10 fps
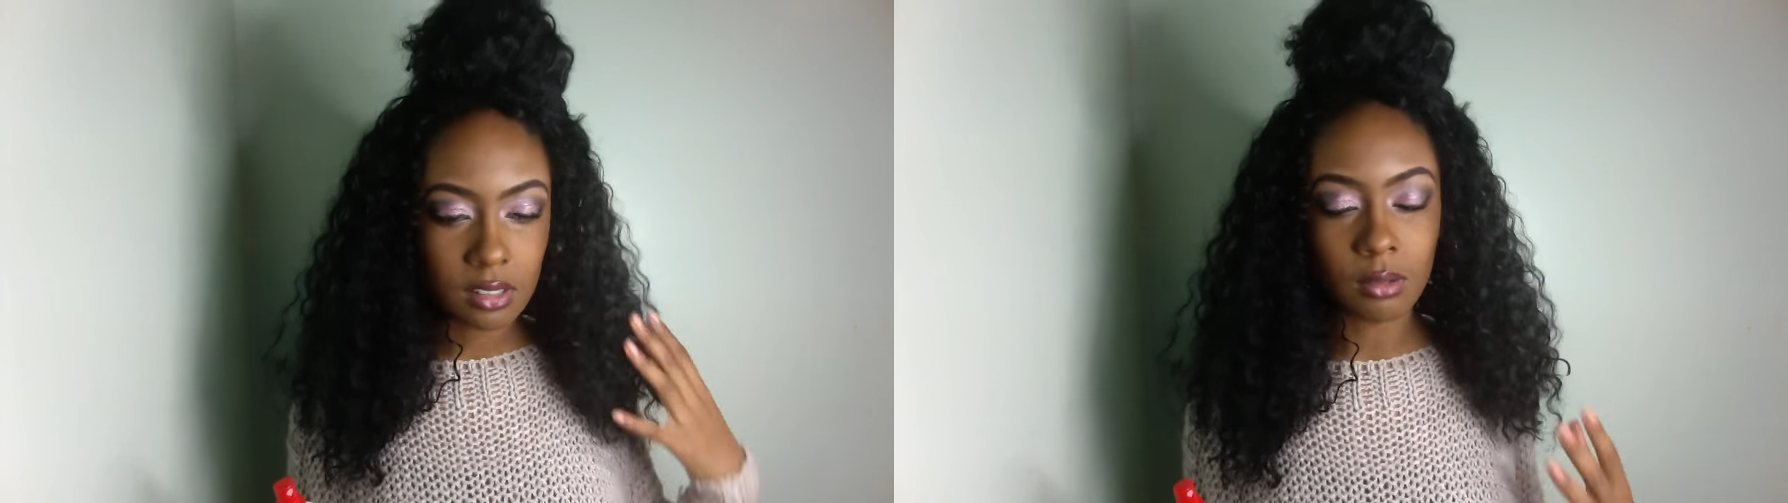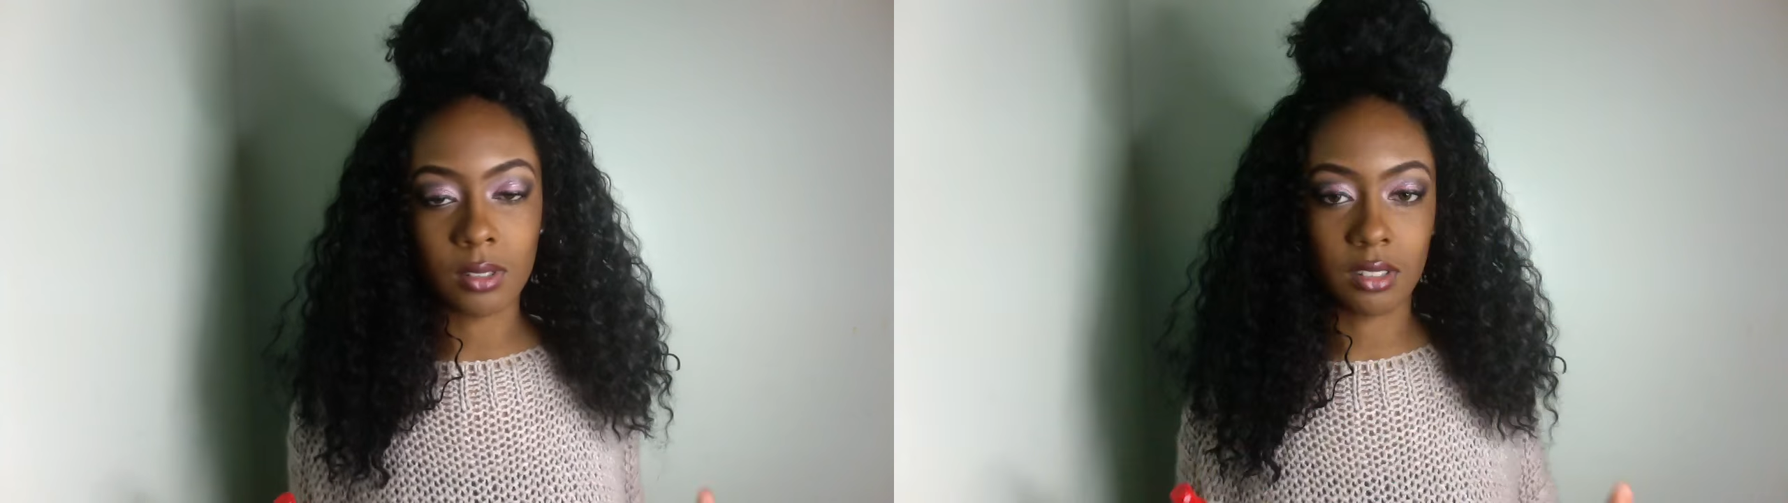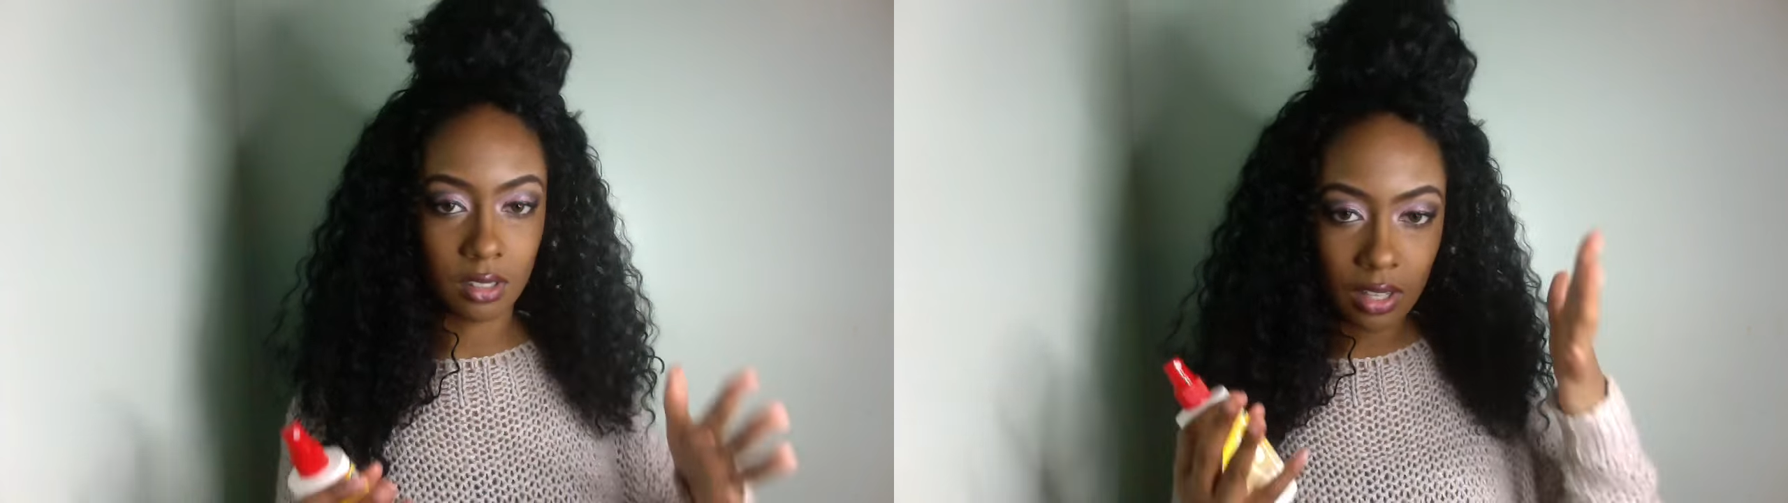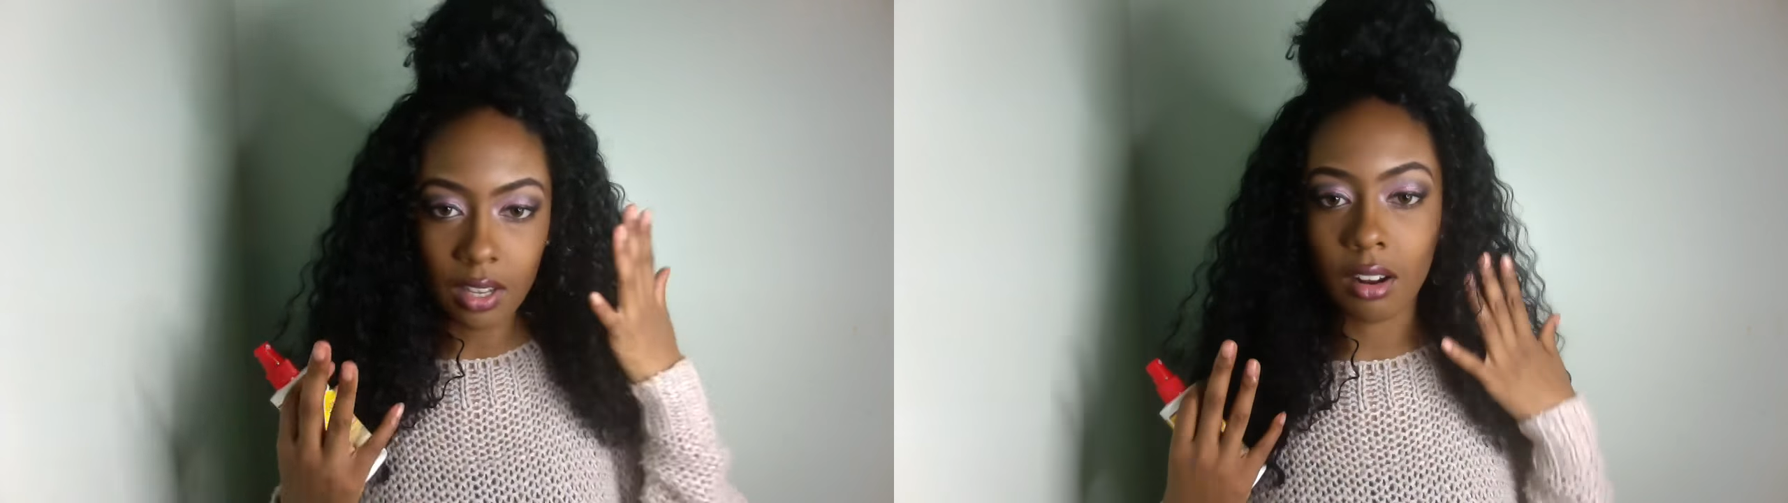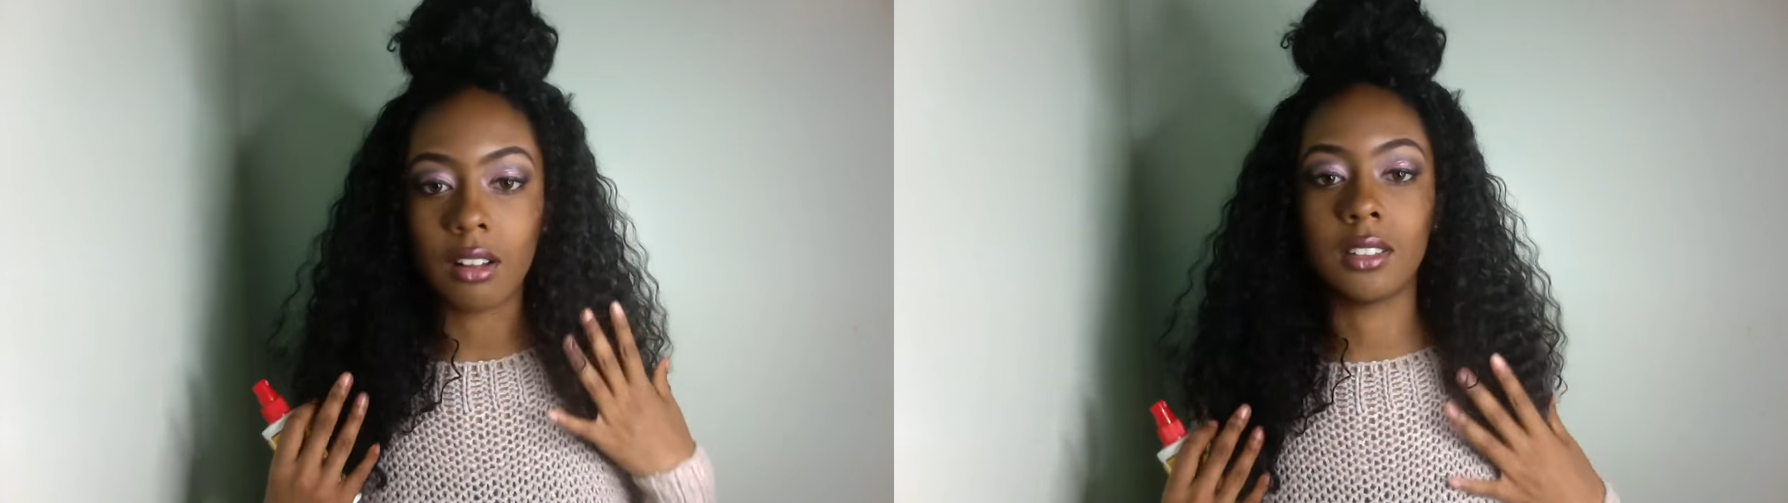so sleek
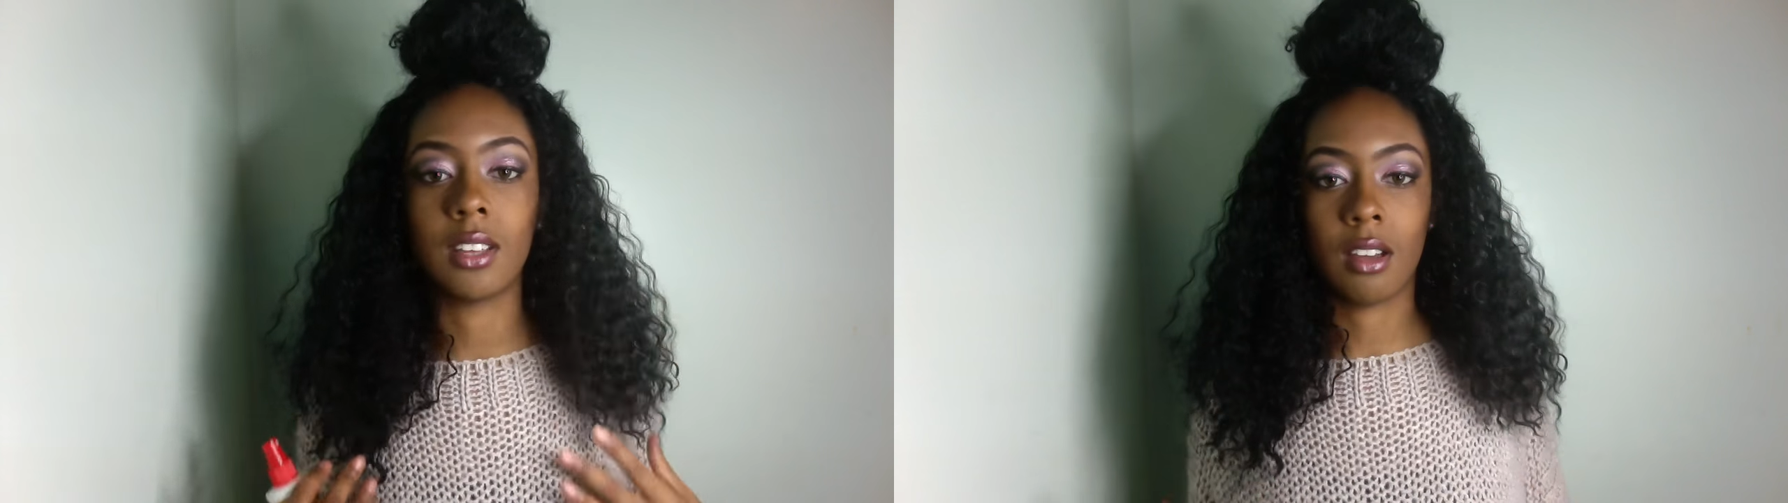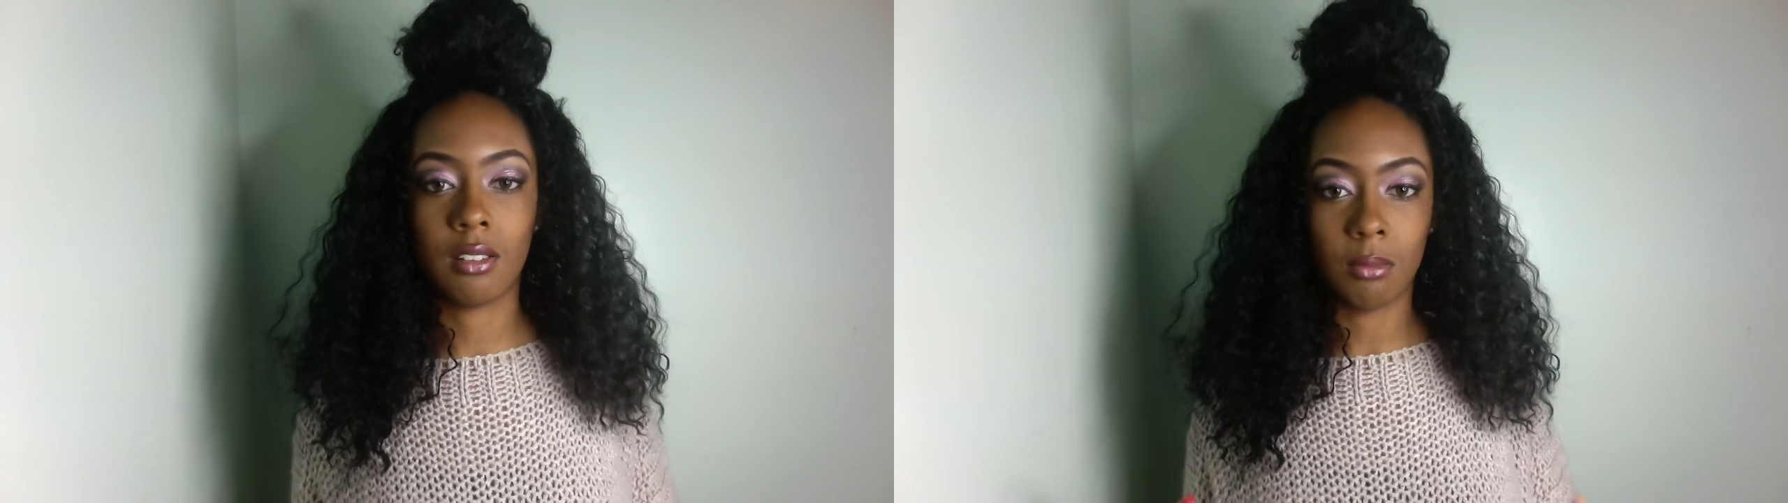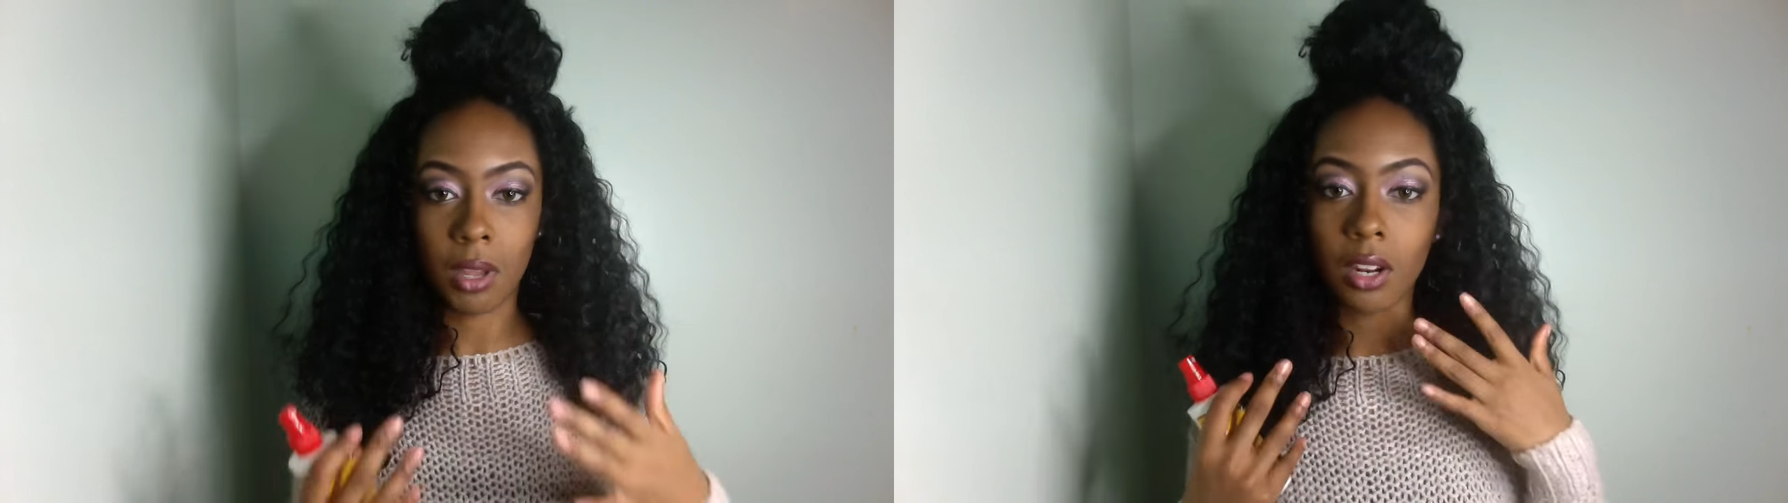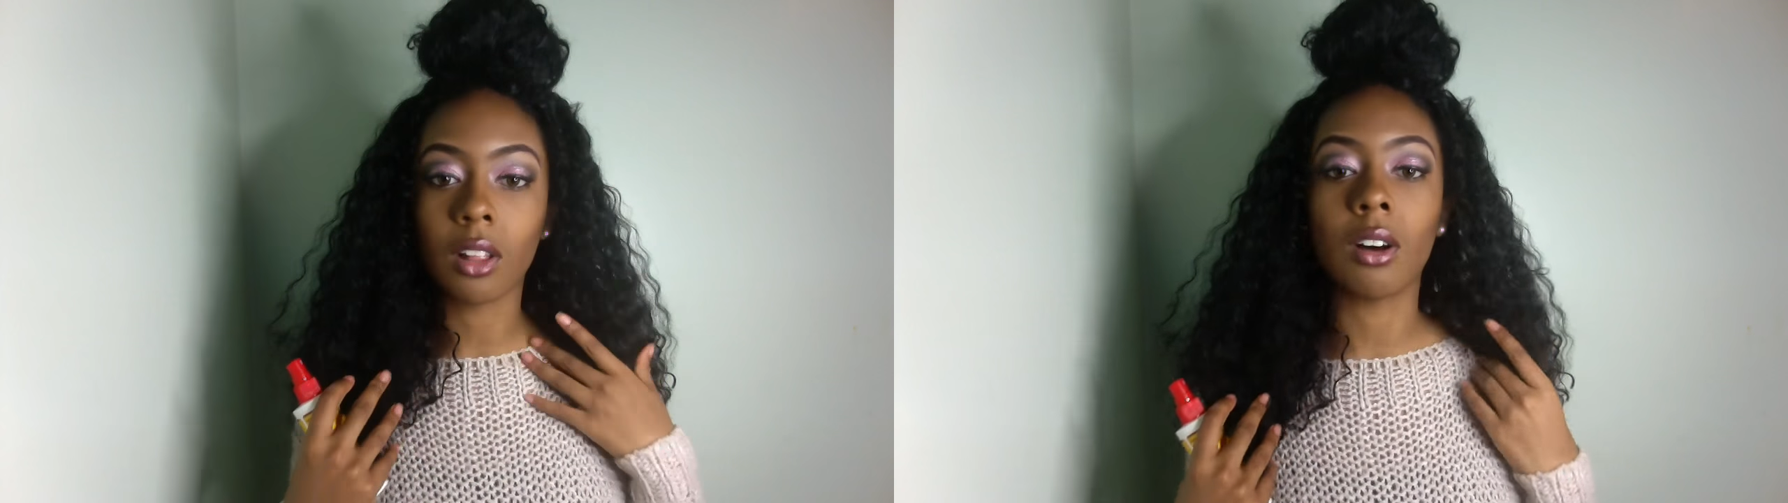it all down and make it look